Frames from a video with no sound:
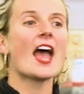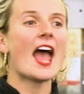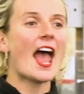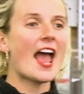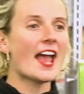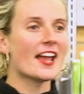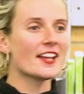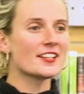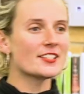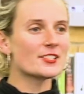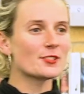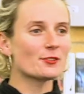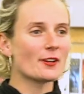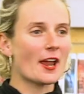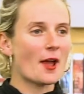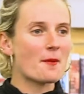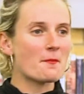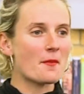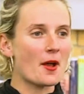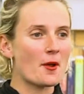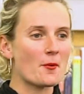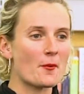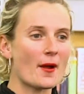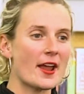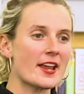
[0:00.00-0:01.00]
Hands around
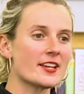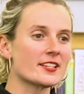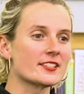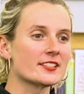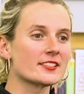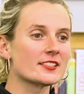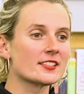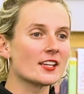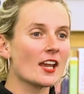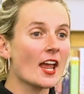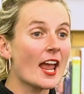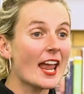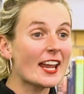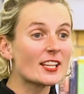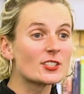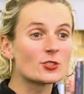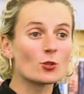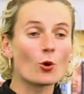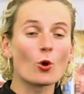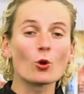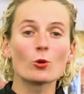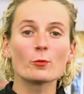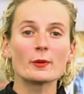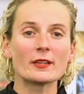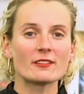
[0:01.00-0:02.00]
my waist. It's
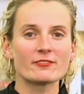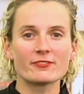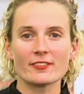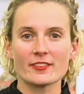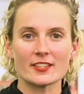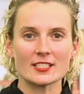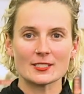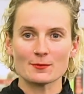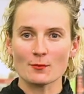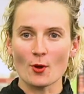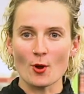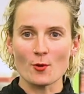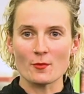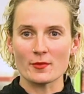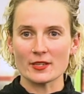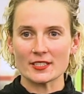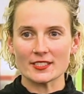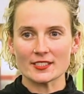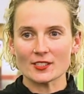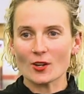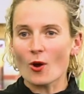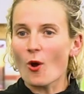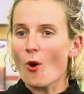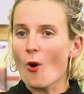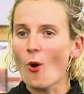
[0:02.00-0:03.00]
all been for this
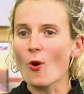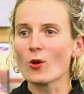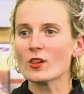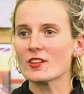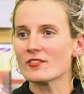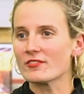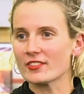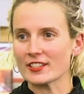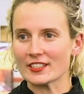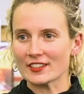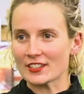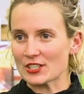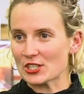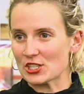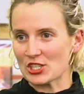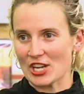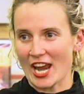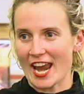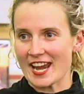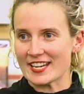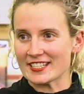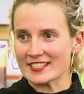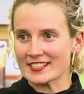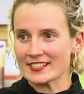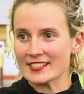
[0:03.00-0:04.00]
moment, all of it the
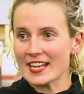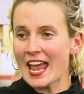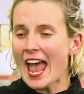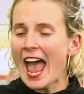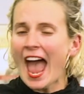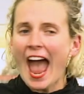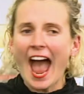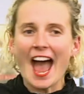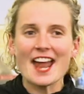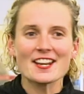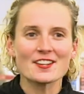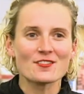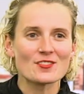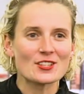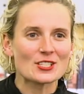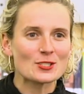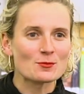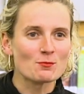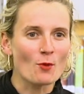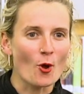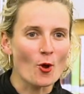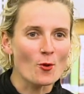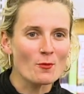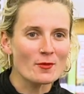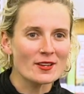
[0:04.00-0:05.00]
chase. And in
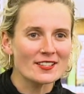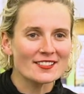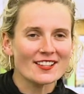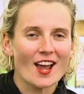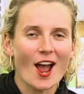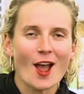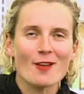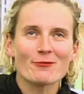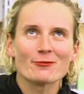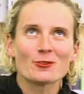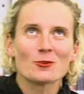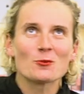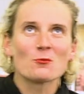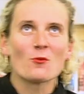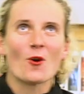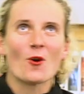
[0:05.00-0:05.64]
this moment, I feel